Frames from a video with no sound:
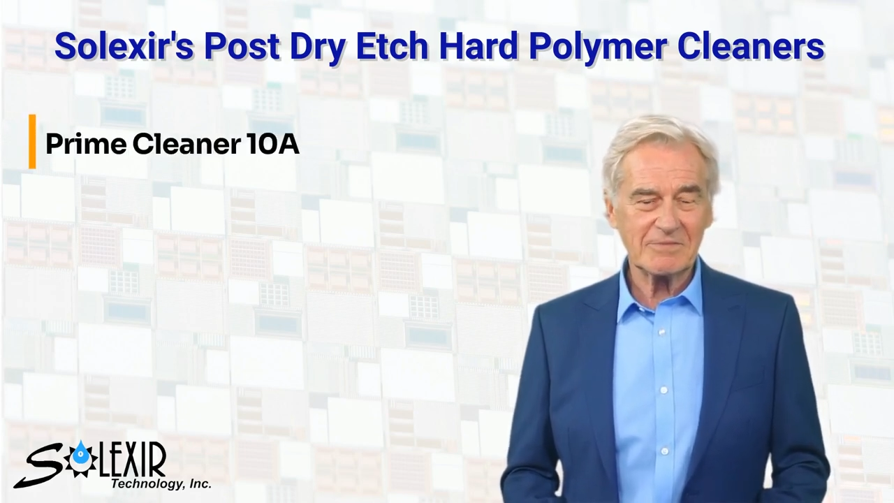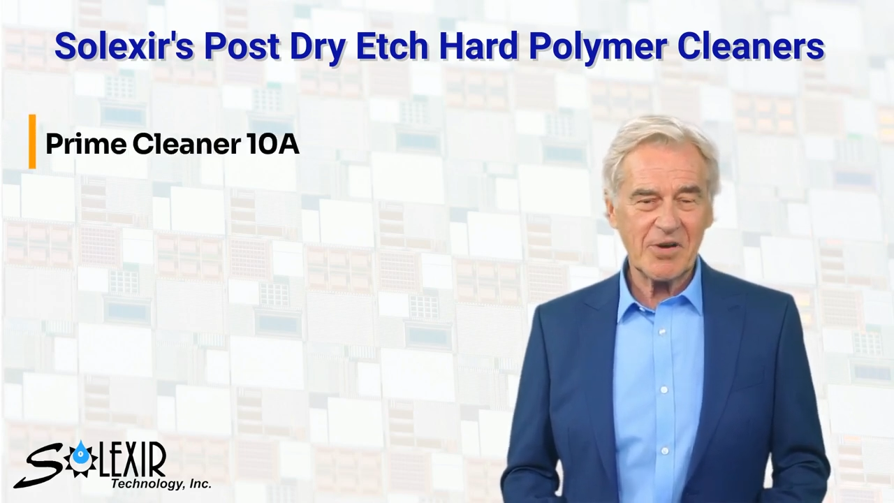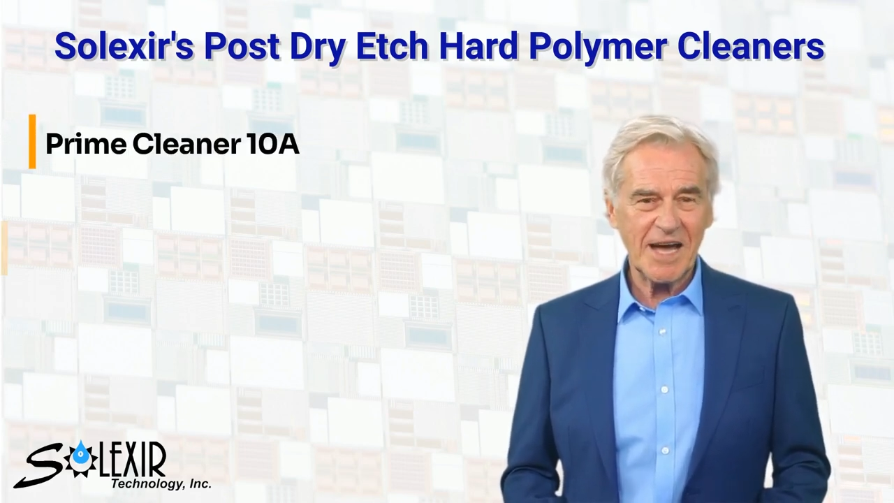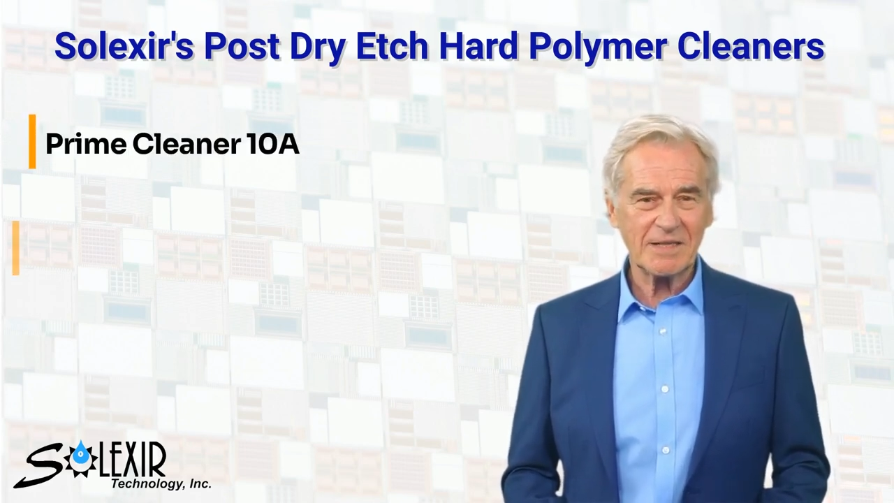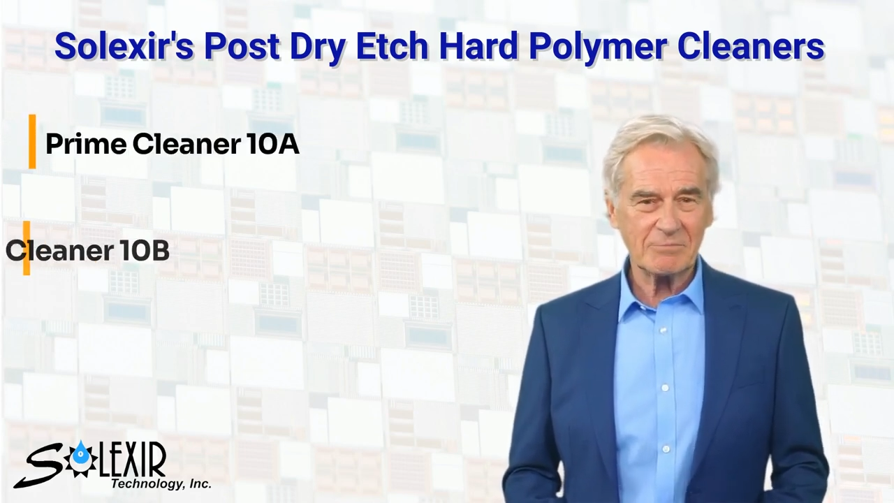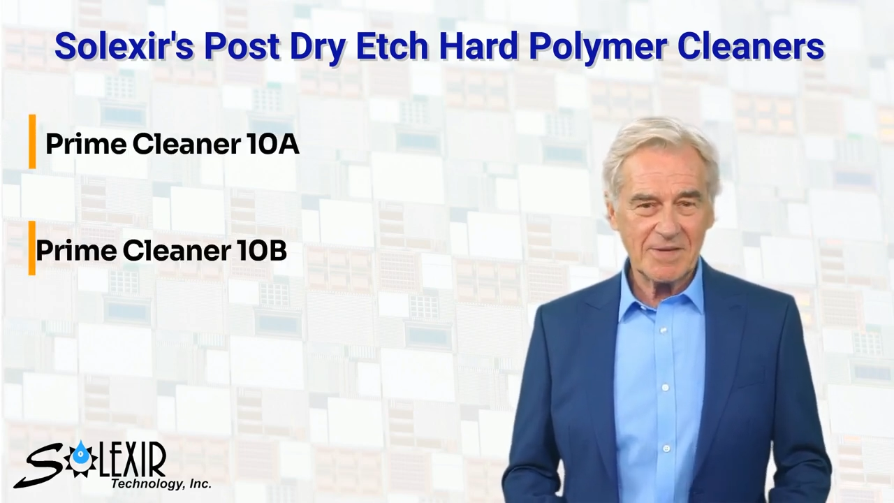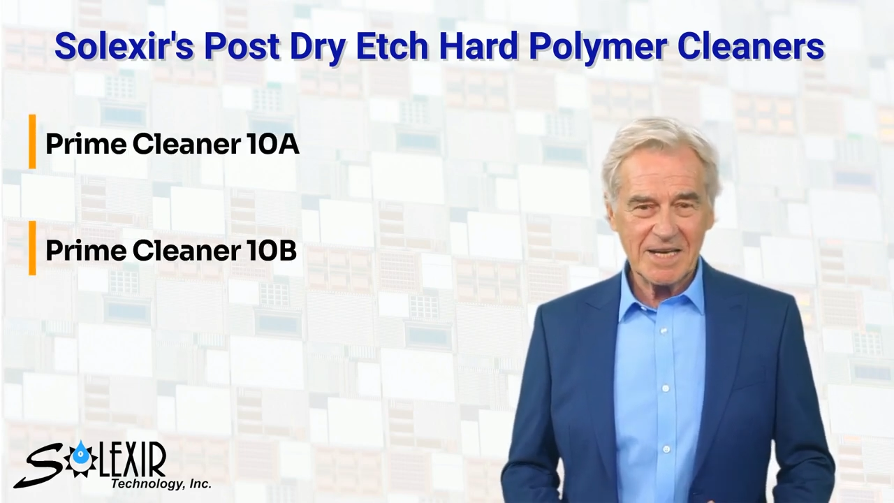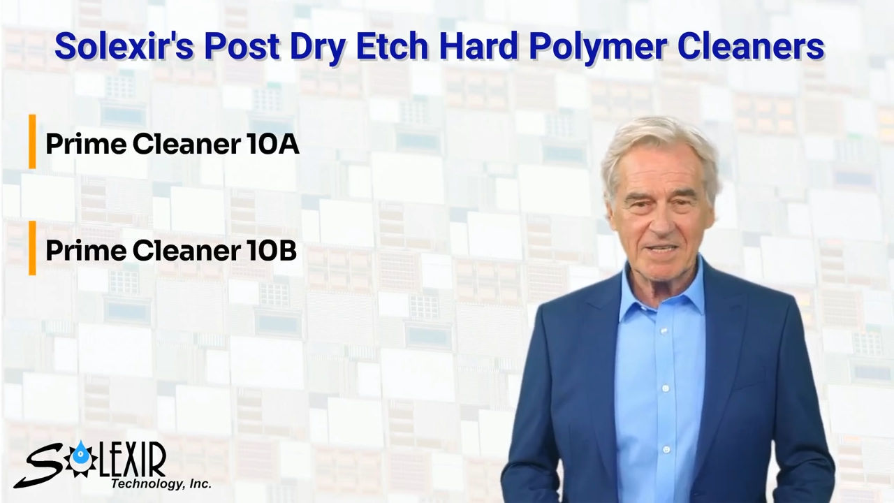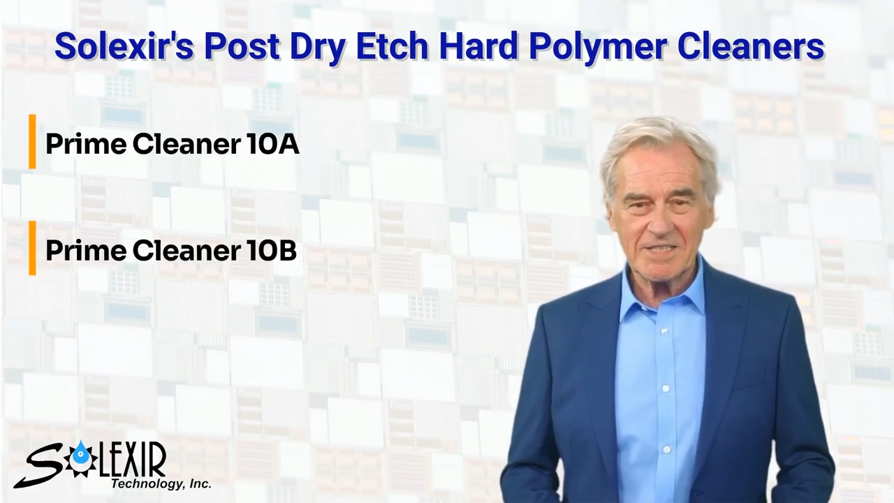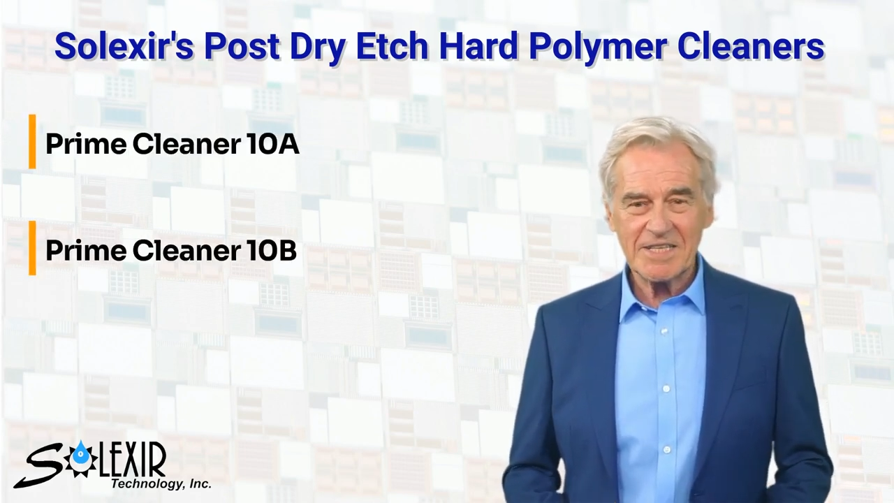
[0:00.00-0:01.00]
Prime
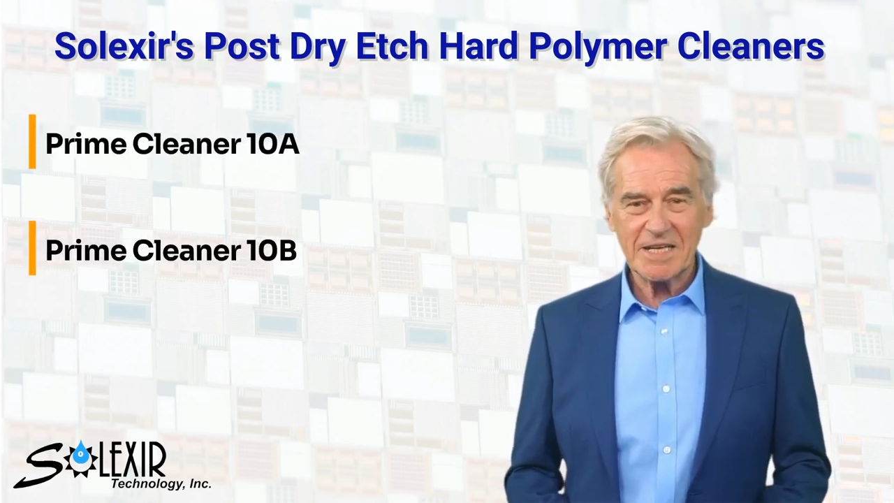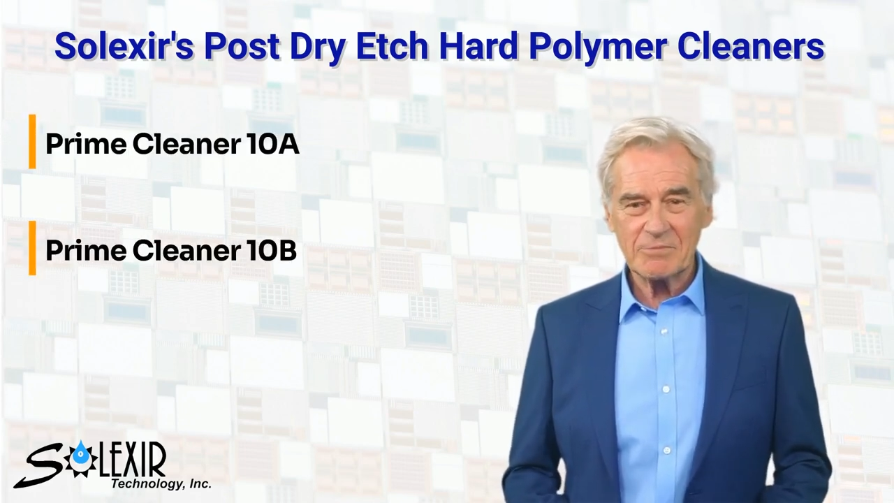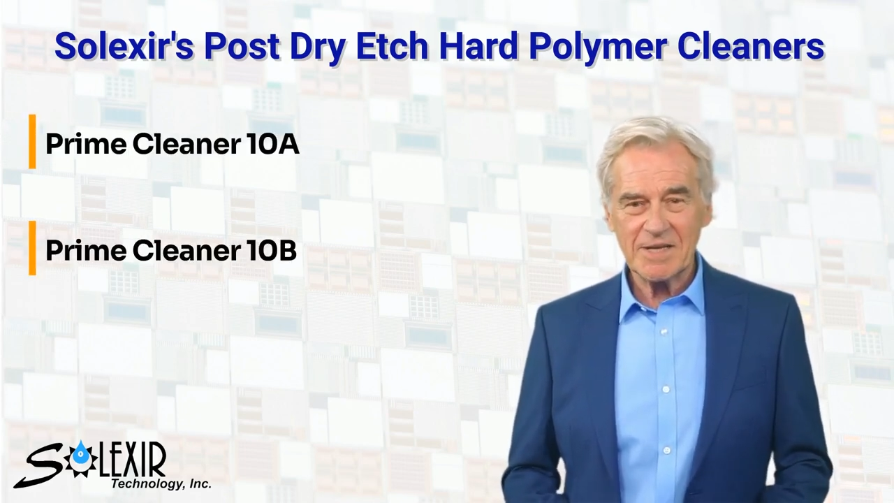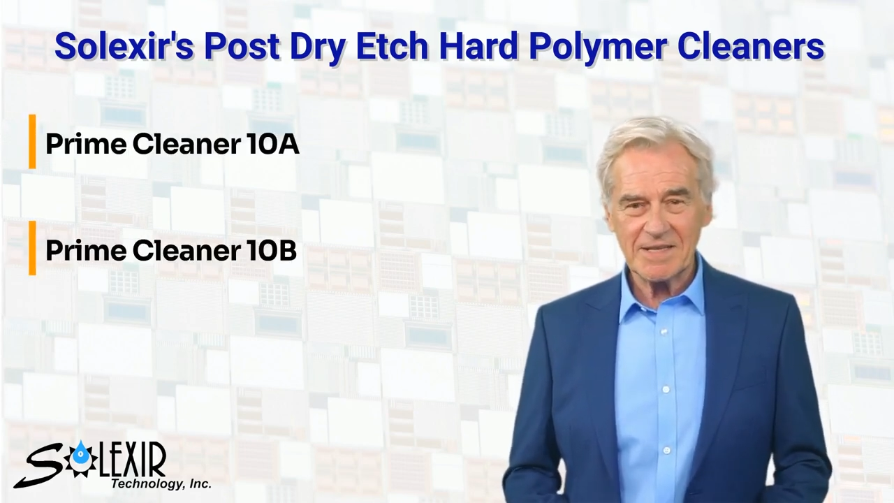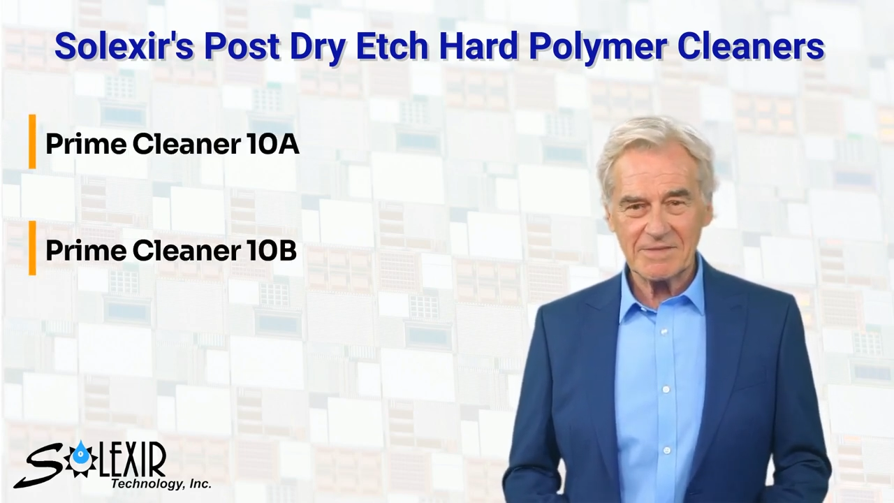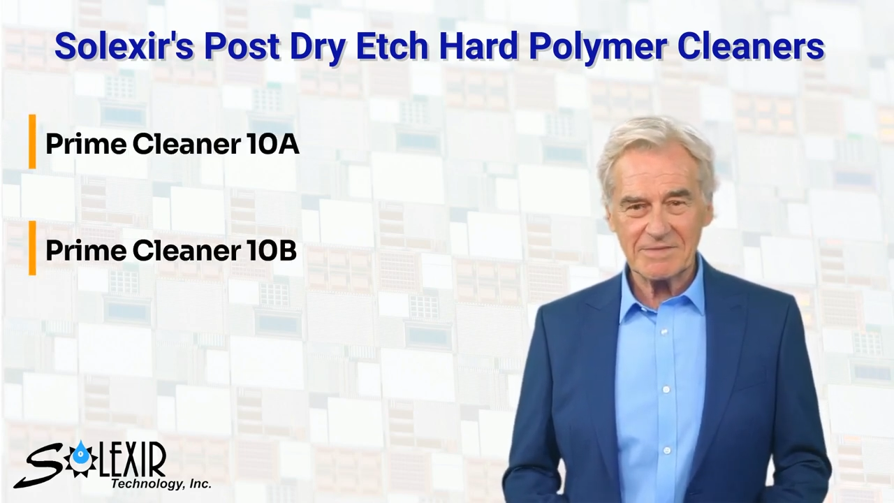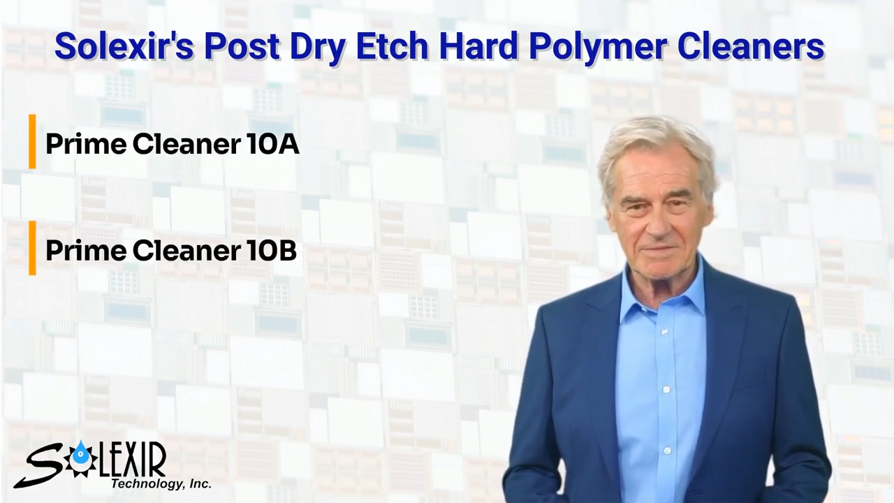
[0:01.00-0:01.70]
Cleaner 10B,